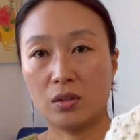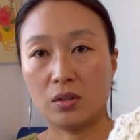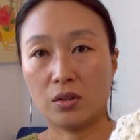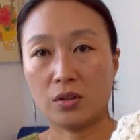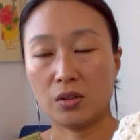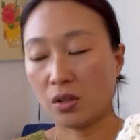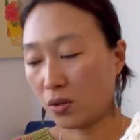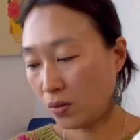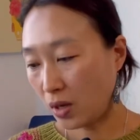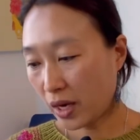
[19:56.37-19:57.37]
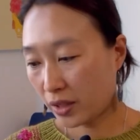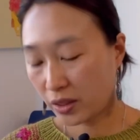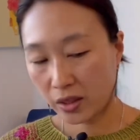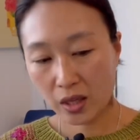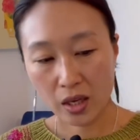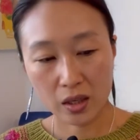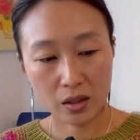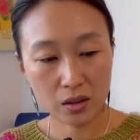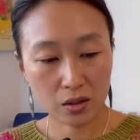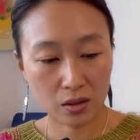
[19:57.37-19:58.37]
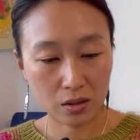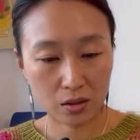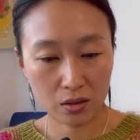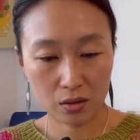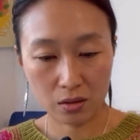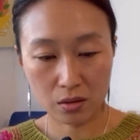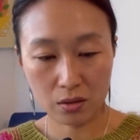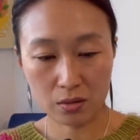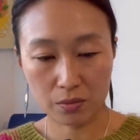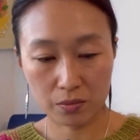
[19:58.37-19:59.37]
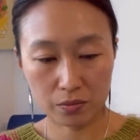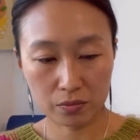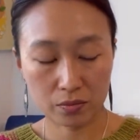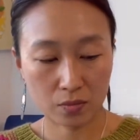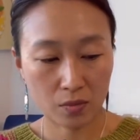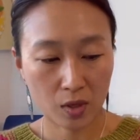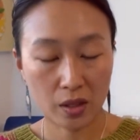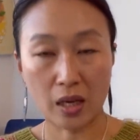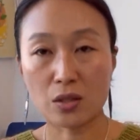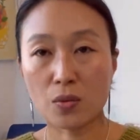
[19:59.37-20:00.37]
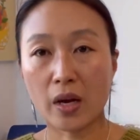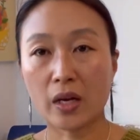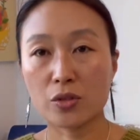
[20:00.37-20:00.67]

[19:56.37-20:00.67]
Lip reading: So I think that's why I